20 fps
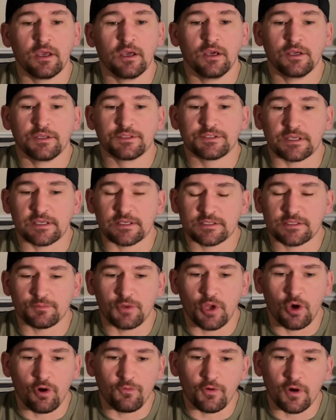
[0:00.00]
to get some
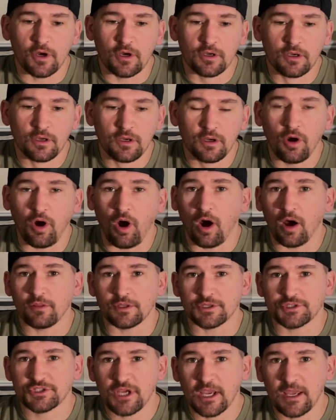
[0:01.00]
Nova on the
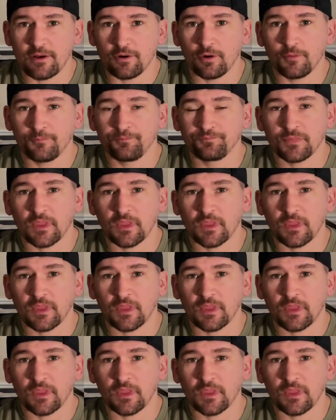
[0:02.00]
channel.